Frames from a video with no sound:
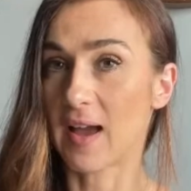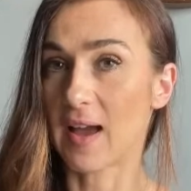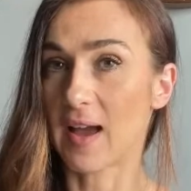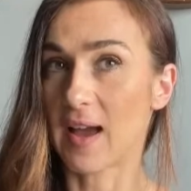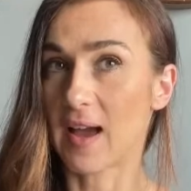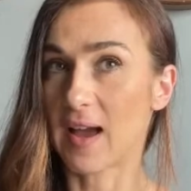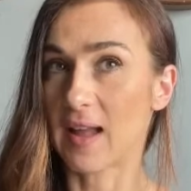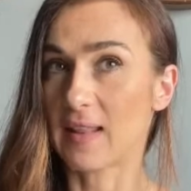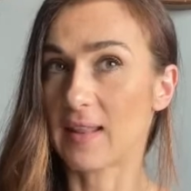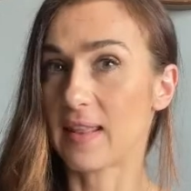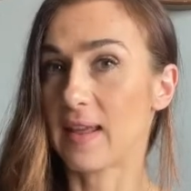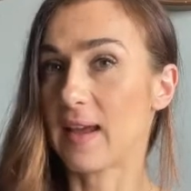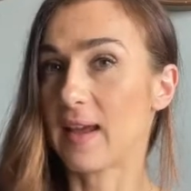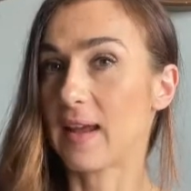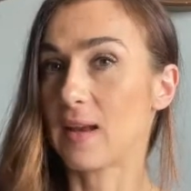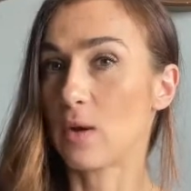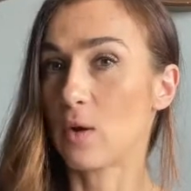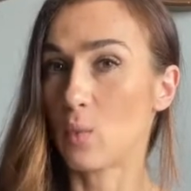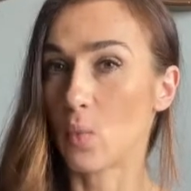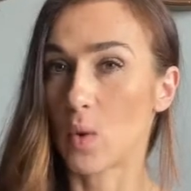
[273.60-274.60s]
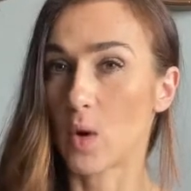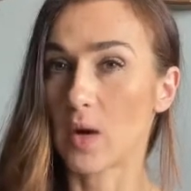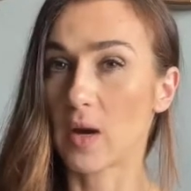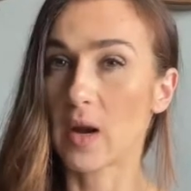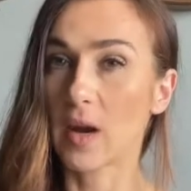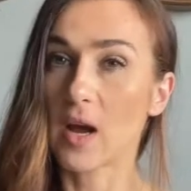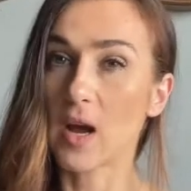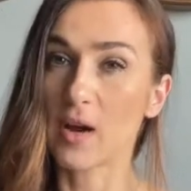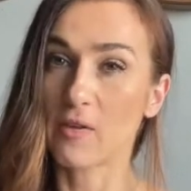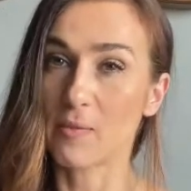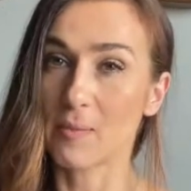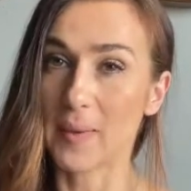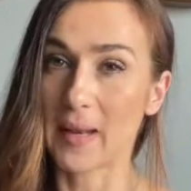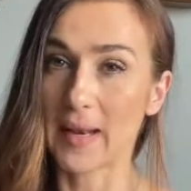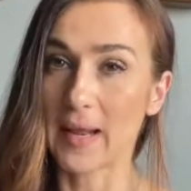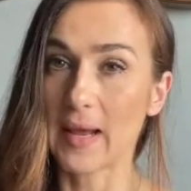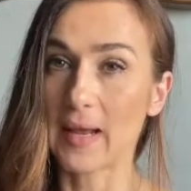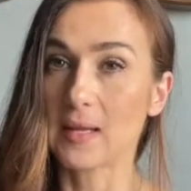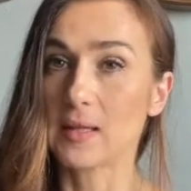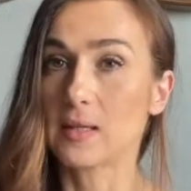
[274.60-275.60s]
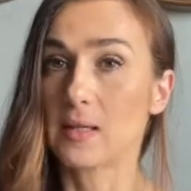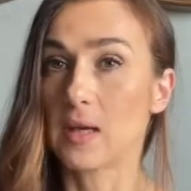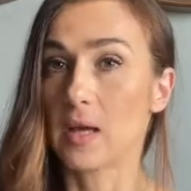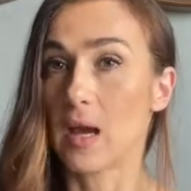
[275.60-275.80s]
and then one and a half minute